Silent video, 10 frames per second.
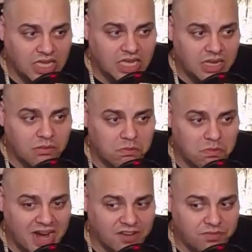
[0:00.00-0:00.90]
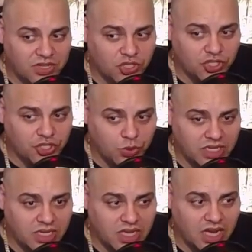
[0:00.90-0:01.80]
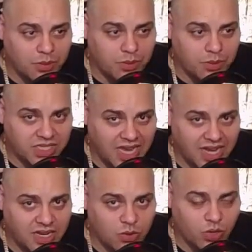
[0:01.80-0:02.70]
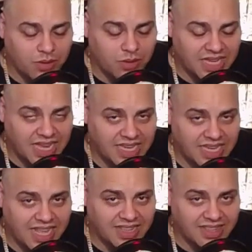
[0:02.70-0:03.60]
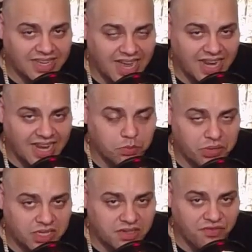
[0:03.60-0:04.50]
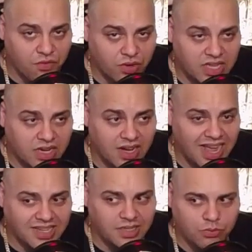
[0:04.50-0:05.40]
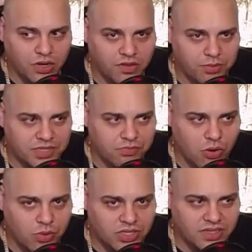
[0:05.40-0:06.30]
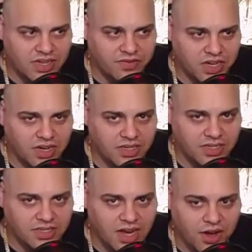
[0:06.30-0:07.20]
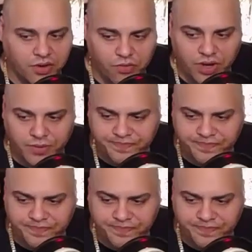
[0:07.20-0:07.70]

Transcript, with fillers: might have been shoot upset. What I'm saying is that the guy looked pissed for real. He cut actually one of the best promos he's ever cut in his entire career,